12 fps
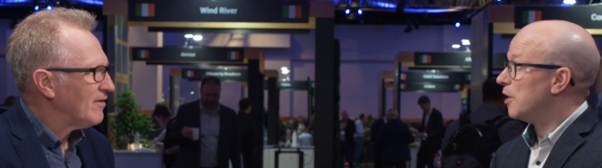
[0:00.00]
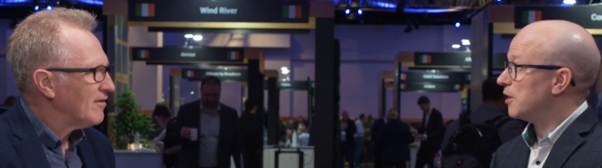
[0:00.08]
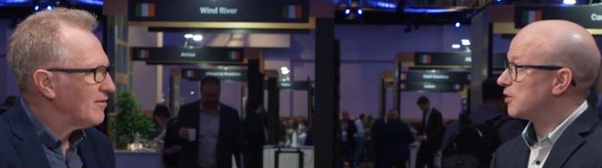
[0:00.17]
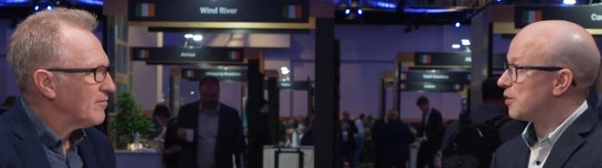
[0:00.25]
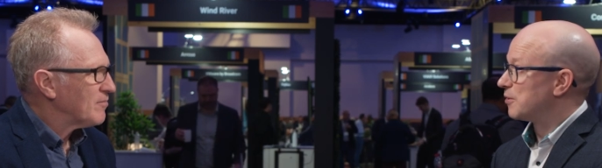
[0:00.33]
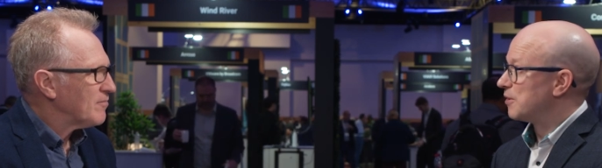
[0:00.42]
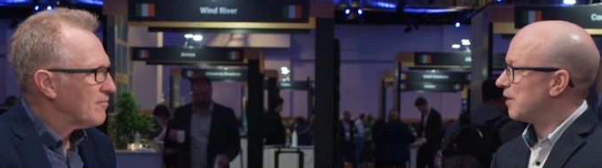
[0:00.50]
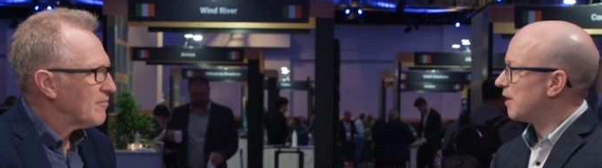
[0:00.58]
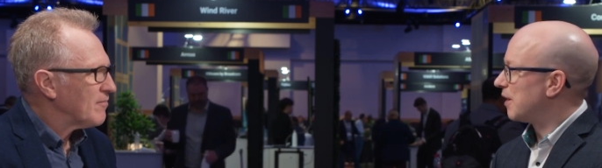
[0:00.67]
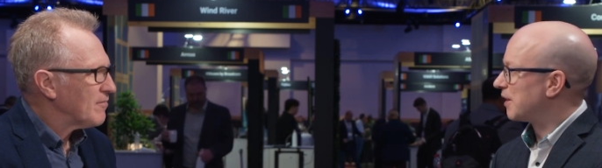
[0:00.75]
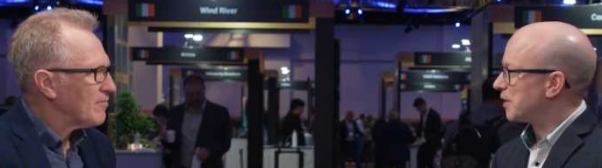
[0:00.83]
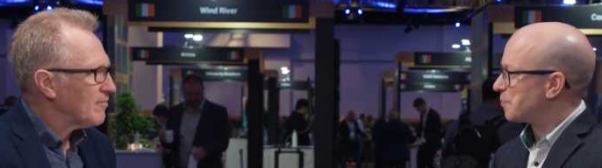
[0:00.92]
Speaker 1: well, it,
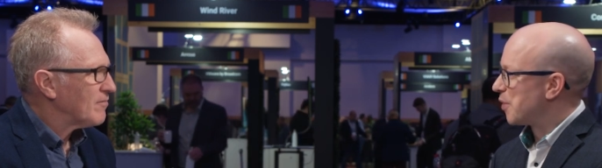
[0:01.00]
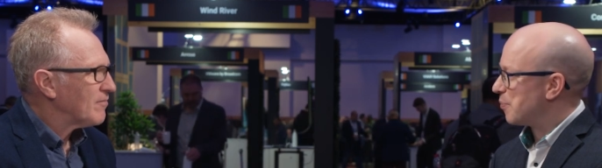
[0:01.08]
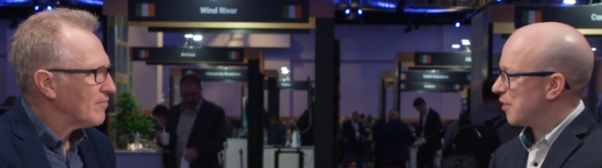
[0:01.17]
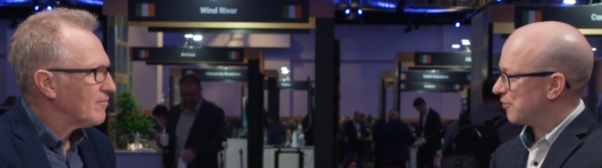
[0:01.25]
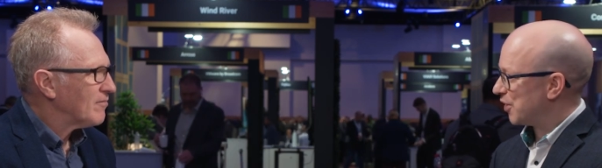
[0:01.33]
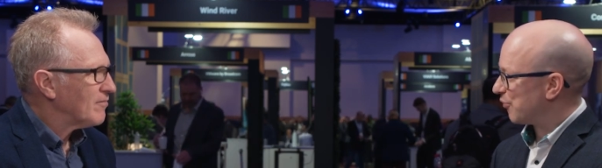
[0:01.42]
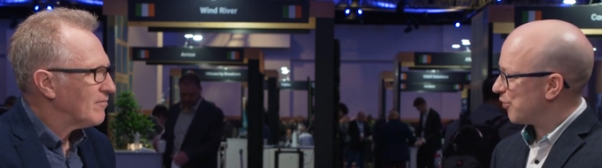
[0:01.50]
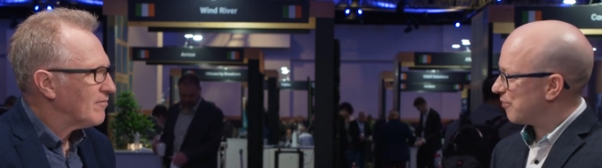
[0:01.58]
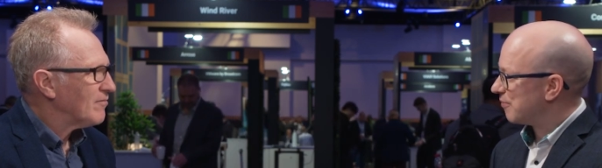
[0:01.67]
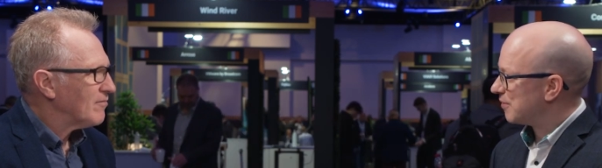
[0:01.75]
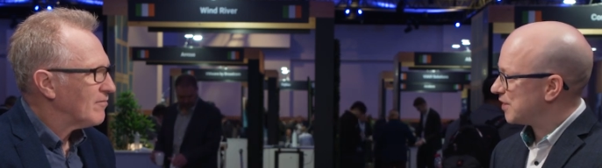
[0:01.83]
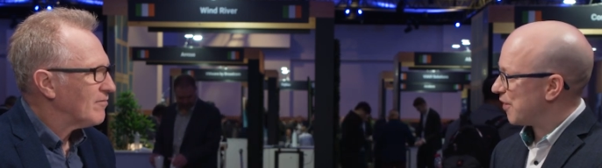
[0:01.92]
I guess people have
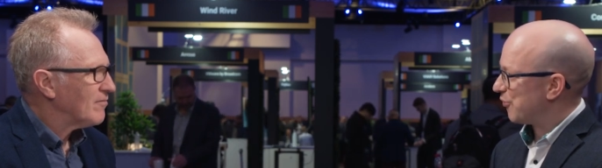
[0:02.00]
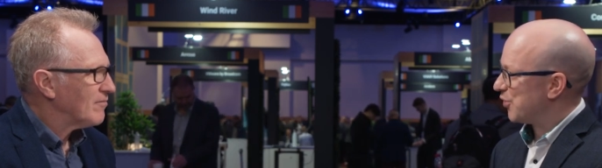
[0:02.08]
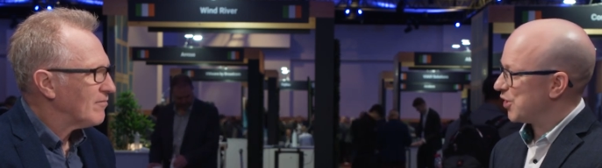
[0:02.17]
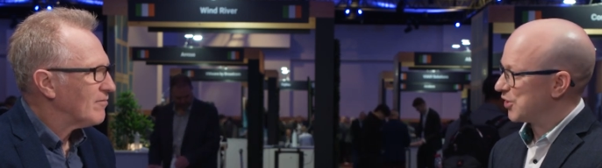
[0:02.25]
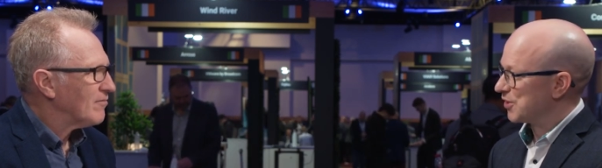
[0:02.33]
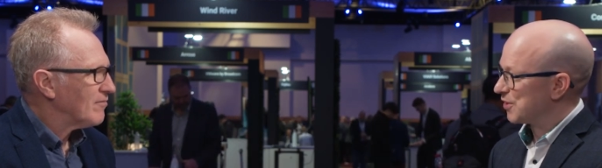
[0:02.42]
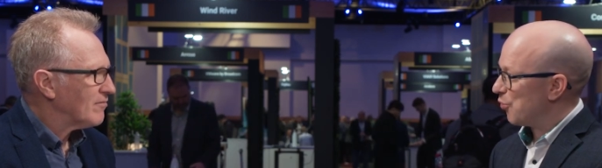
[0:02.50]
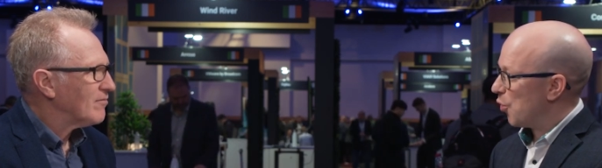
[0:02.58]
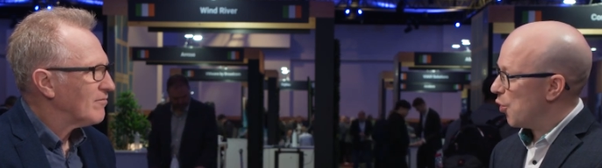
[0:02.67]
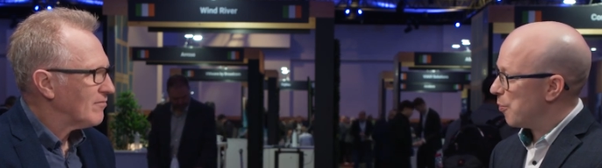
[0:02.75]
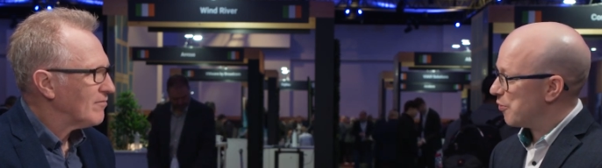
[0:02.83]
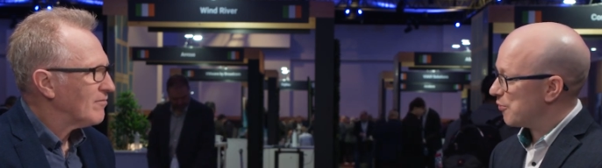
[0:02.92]
different definitions of
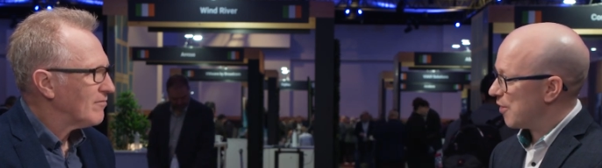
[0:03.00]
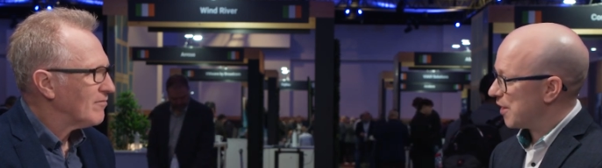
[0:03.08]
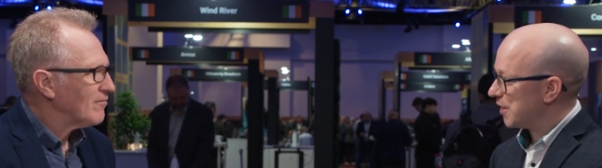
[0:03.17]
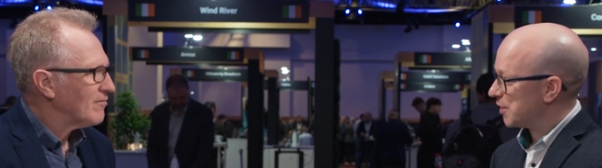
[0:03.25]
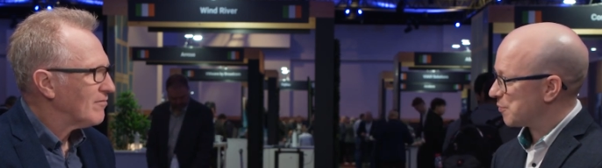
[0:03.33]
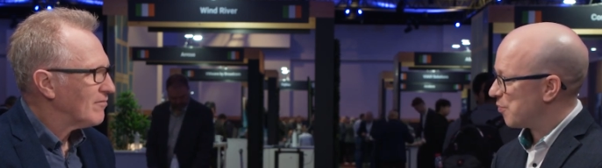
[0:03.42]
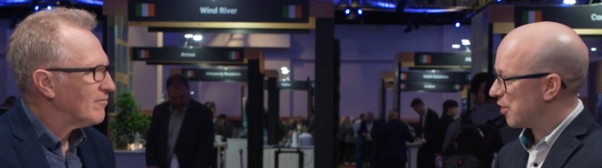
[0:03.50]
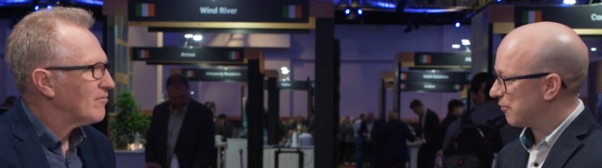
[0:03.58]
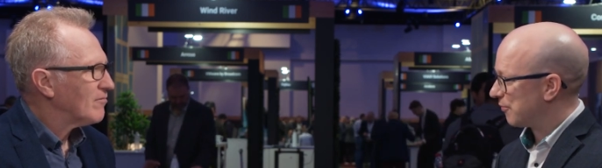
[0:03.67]
what Open RAN is, but